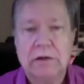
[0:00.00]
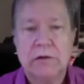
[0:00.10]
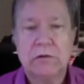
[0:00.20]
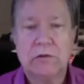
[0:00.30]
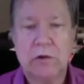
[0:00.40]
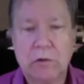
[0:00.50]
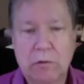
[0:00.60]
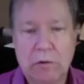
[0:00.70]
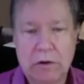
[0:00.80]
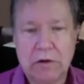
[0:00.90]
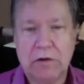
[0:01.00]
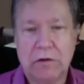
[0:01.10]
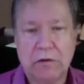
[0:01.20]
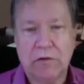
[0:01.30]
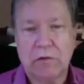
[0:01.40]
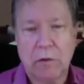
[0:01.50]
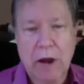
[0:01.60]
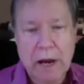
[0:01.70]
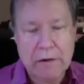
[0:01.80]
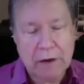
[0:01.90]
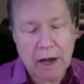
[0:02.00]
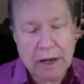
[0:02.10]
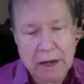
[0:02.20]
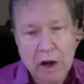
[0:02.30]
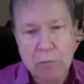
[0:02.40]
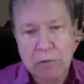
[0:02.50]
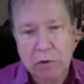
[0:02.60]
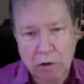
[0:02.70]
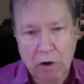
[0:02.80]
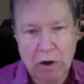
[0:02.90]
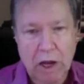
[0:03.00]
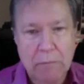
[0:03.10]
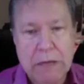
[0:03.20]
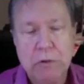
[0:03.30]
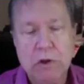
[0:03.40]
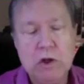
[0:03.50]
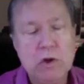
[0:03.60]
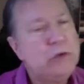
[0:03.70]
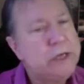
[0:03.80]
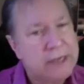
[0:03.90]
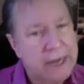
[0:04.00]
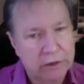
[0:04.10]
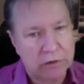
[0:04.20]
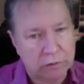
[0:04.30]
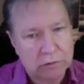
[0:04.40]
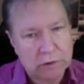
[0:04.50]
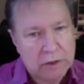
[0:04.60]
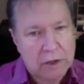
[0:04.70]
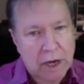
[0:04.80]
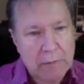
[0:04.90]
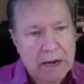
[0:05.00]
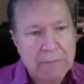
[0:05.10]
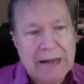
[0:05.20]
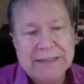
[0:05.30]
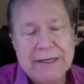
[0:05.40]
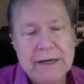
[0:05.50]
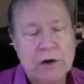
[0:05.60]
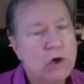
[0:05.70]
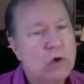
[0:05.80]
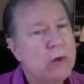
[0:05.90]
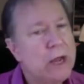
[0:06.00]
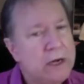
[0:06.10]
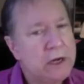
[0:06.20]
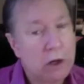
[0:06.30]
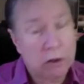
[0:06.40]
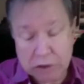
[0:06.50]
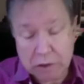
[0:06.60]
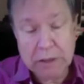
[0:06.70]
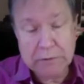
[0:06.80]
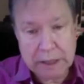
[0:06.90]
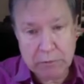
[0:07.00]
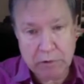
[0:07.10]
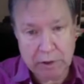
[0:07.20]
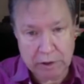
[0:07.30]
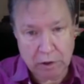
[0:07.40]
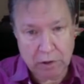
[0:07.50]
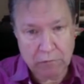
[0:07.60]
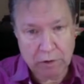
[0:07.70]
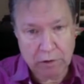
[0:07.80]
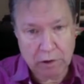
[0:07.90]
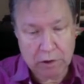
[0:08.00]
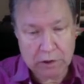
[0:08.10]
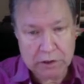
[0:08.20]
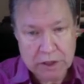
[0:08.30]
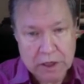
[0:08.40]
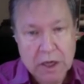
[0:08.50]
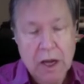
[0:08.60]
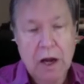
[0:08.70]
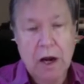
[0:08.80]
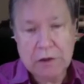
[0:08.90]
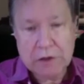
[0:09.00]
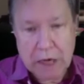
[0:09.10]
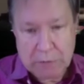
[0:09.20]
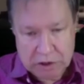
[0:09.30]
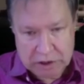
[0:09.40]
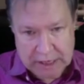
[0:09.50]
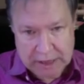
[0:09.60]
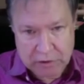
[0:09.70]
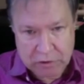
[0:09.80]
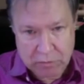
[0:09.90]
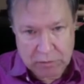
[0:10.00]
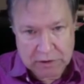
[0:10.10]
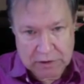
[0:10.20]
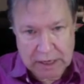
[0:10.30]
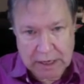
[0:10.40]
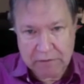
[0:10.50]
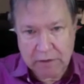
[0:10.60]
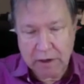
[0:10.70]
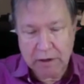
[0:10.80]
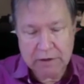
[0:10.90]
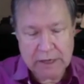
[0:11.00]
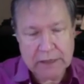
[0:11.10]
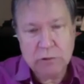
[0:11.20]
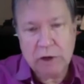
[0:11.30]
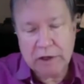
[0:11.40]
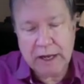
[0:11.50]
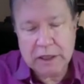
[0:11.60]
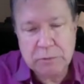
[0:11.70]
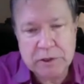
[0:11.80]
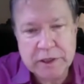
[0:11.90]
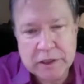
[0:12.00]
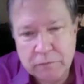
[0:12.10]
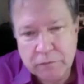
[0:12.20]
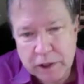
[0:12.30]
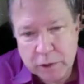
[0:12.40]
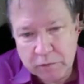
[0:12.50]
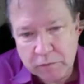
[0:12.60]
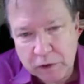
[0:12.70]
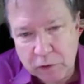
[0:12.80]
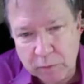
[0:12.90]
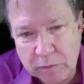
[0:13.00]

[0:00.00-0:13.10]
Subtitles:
So I helped along a lot of people, usually technical. I mean, I'm not sitting there creating the art, but sometimes I am creating the art for other artists. Other times it's just technical because I have technical expertise in video and film.